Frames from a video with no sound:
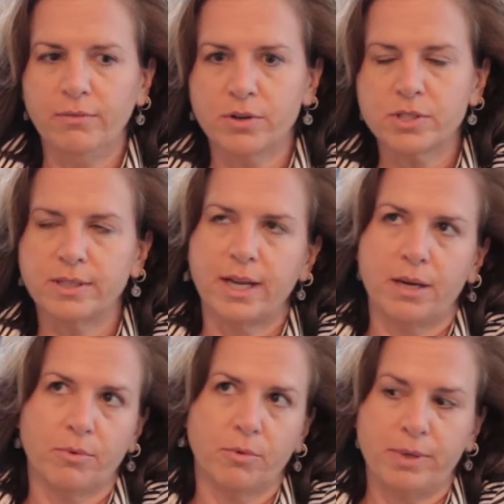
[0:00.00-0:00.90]
inversion
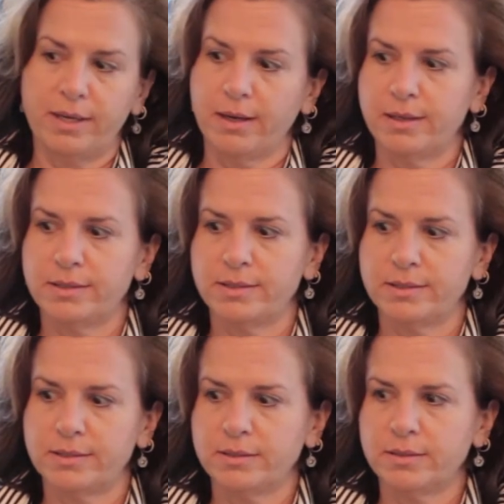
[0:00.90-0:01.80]
table
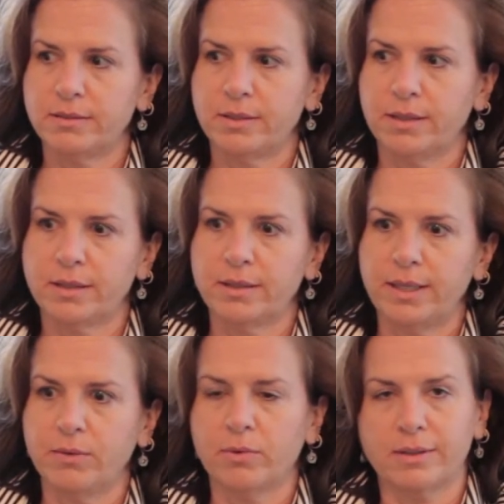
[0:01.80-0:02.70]
because
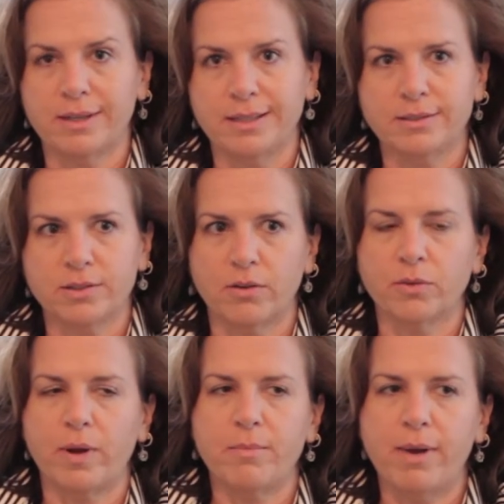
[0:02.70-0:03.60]
it reclines all
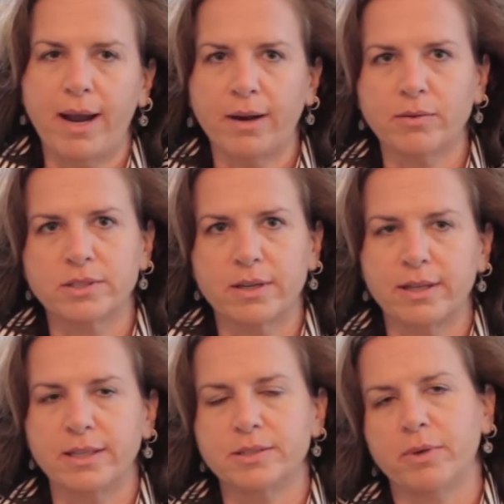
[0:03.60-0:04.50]
the way back, which I
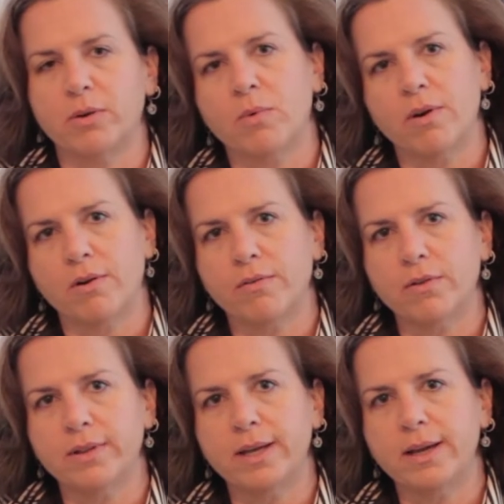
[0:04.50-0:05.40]
think has been a
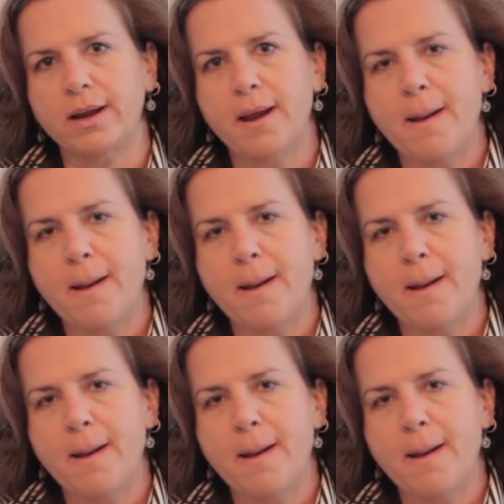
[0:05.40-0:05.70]
wonderful thing.